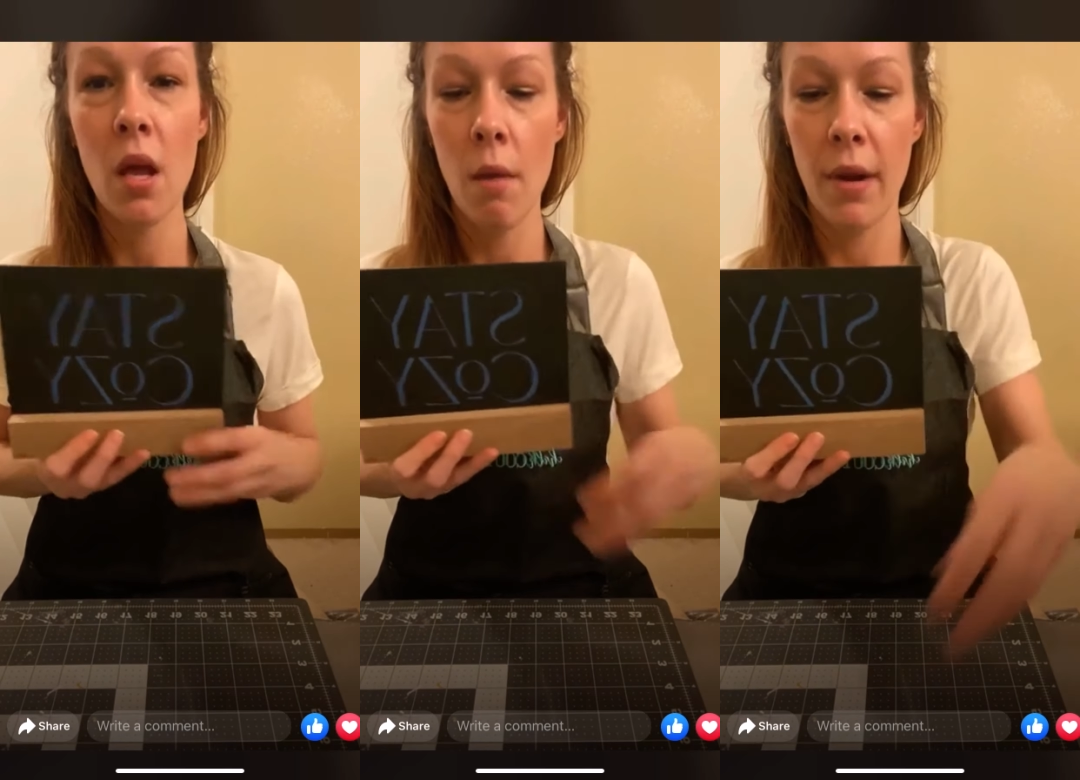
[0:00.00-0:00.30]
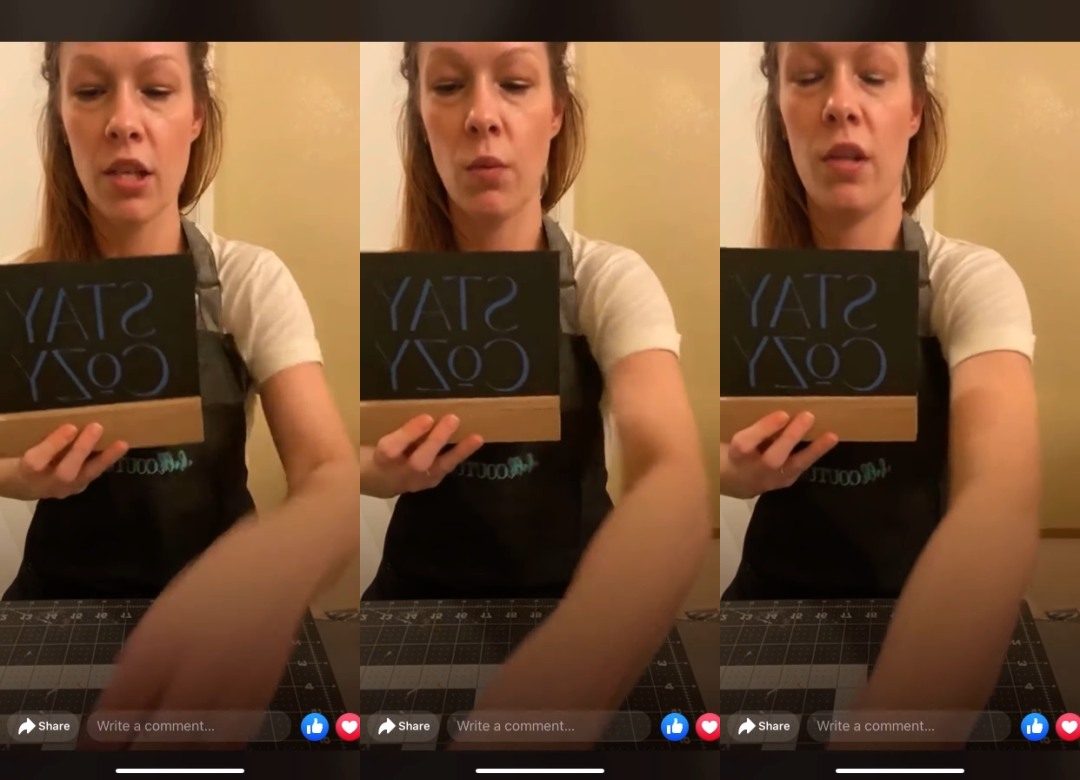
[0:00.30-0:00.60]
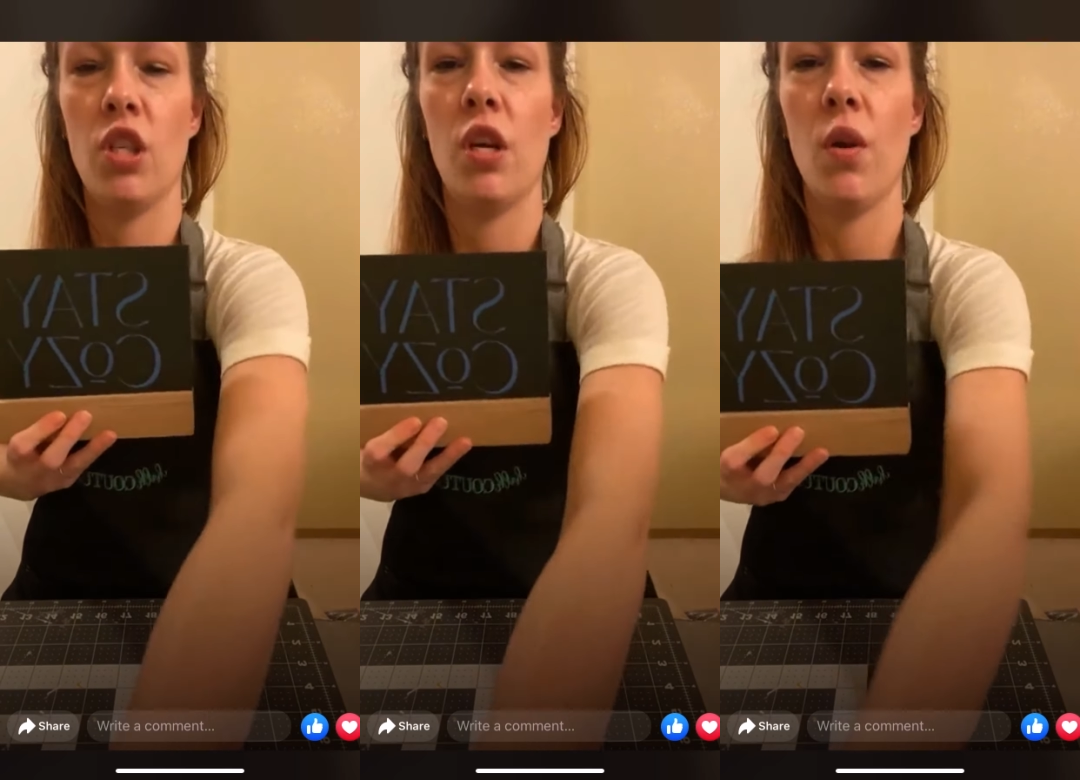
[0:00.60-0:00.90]
but I just want to
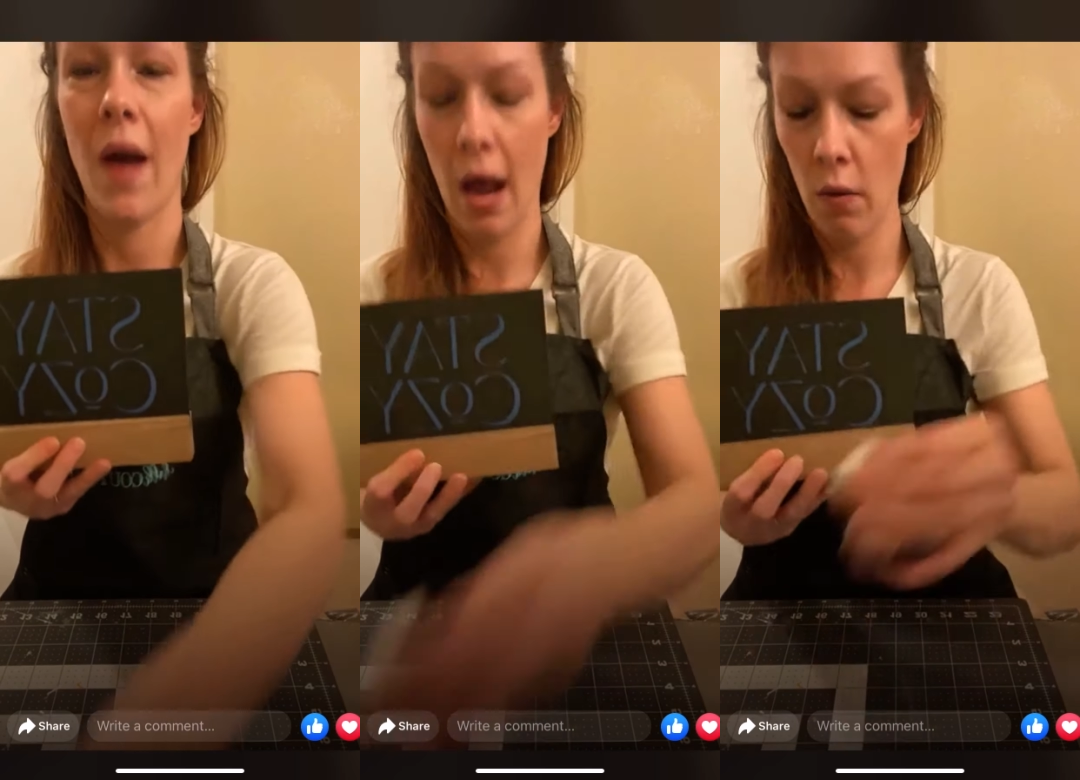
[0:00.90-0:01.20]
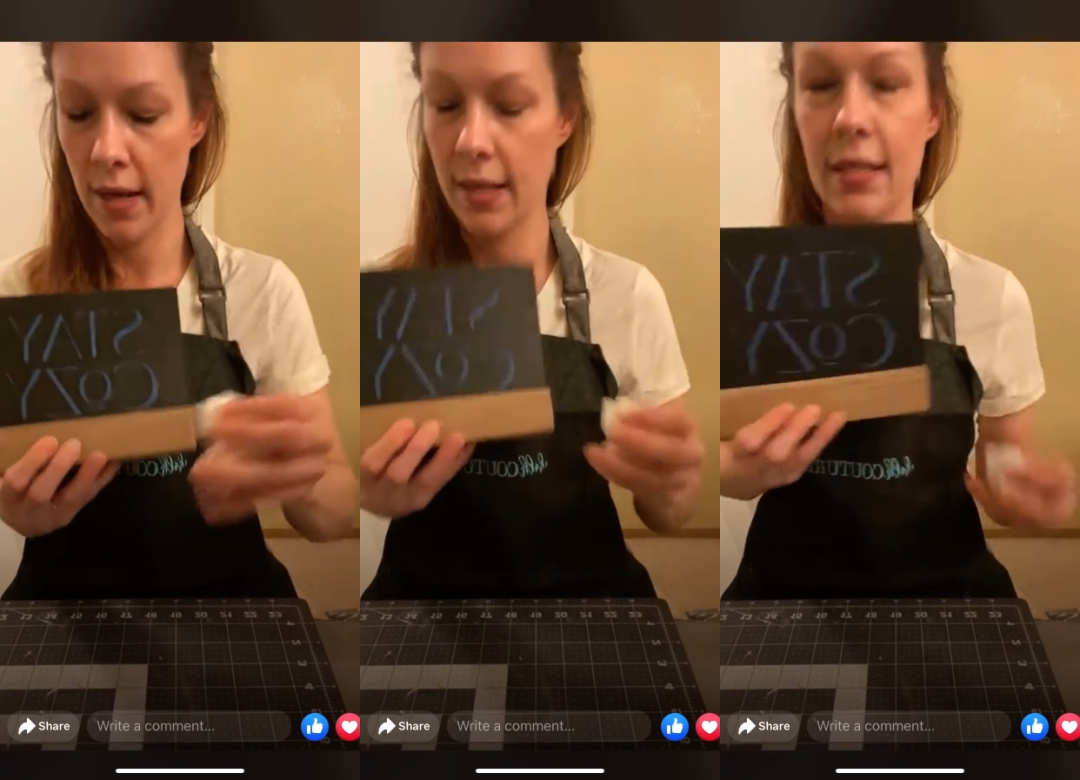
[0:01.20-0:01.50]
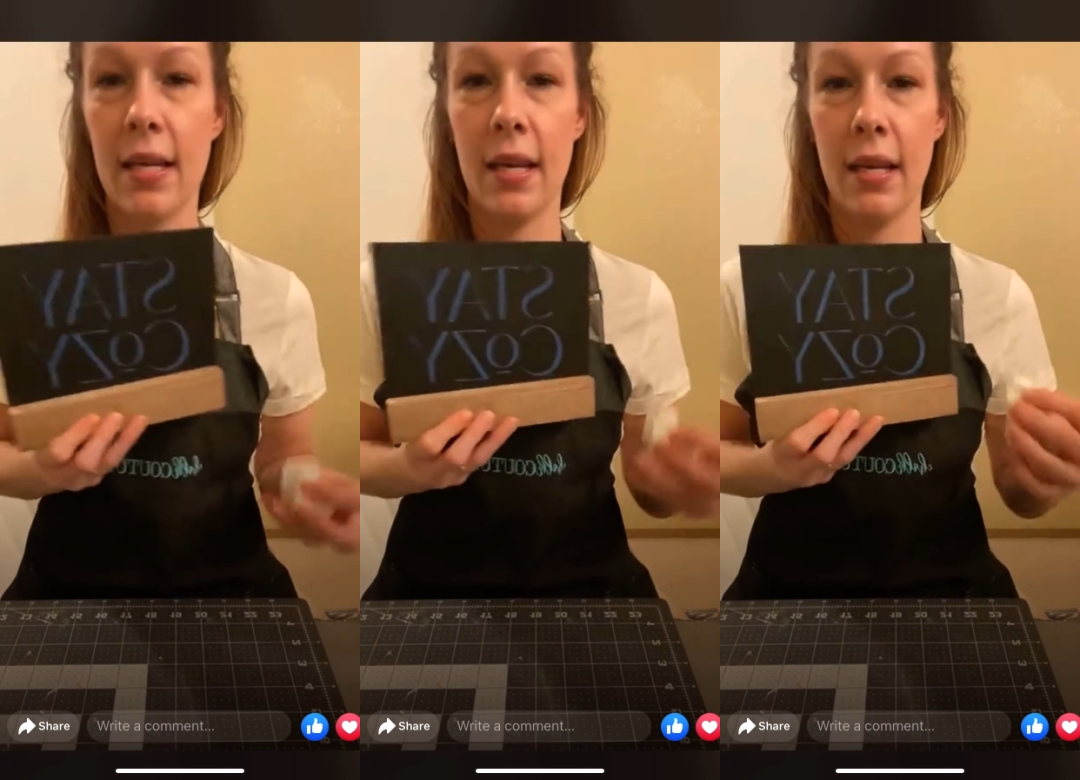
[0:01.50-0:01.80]
show you how
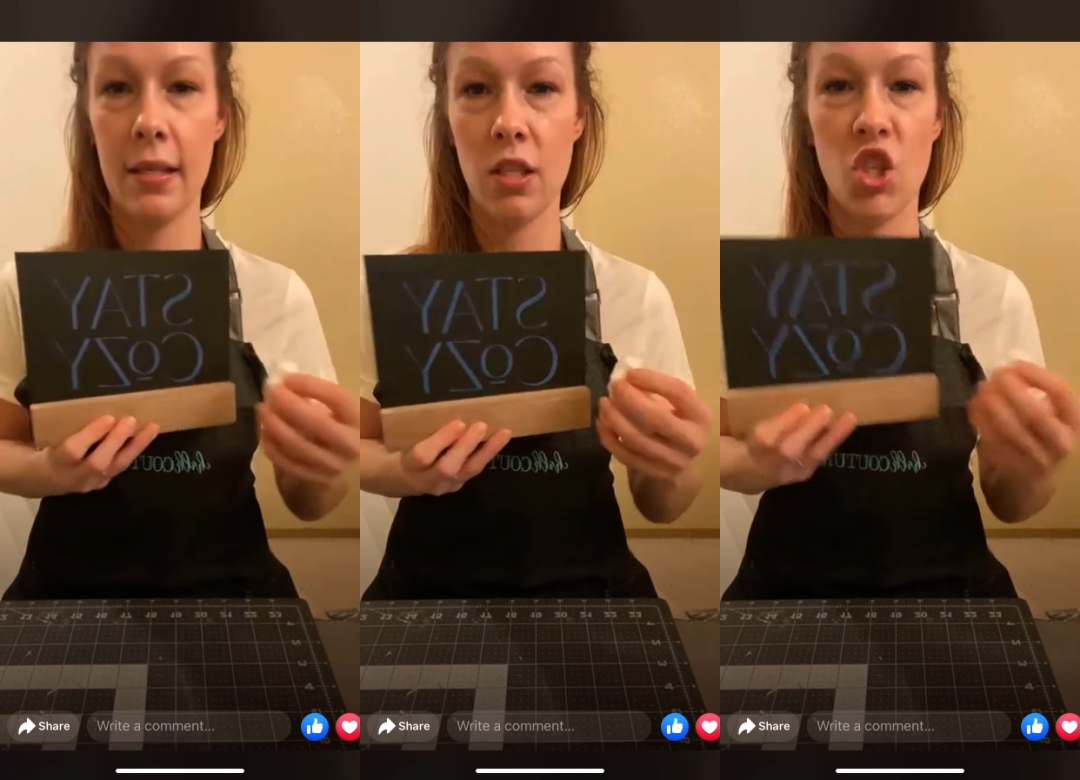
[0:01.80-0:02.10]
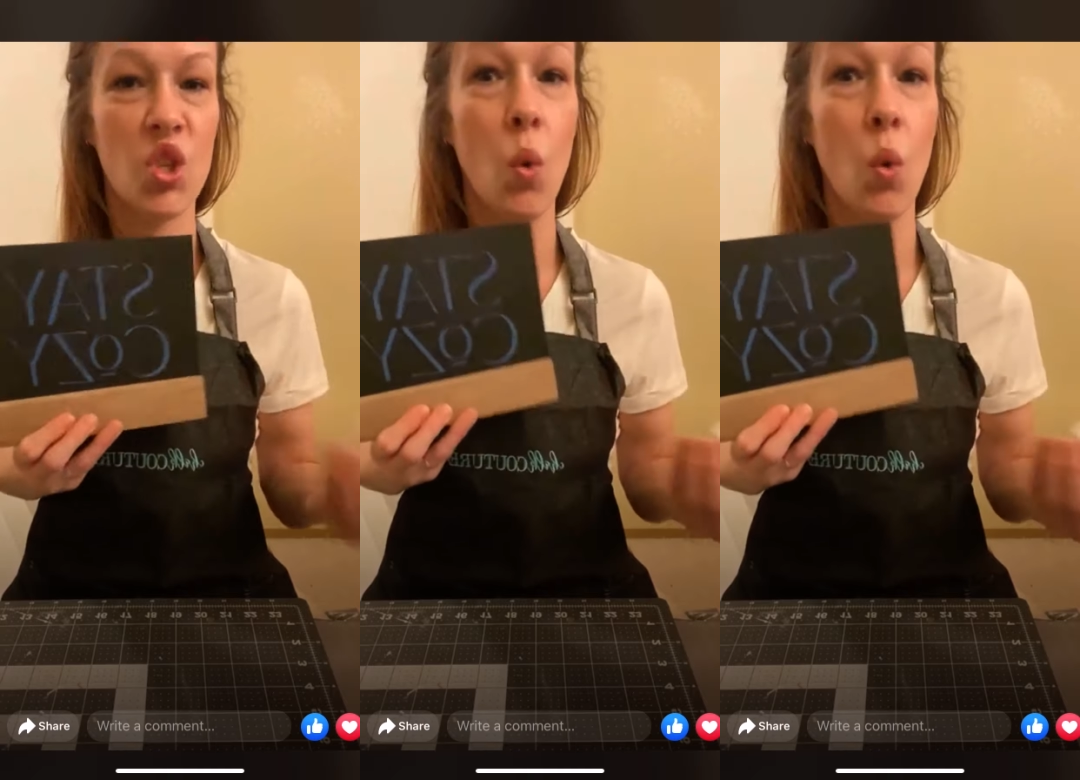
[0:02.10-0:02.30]
easy it is just to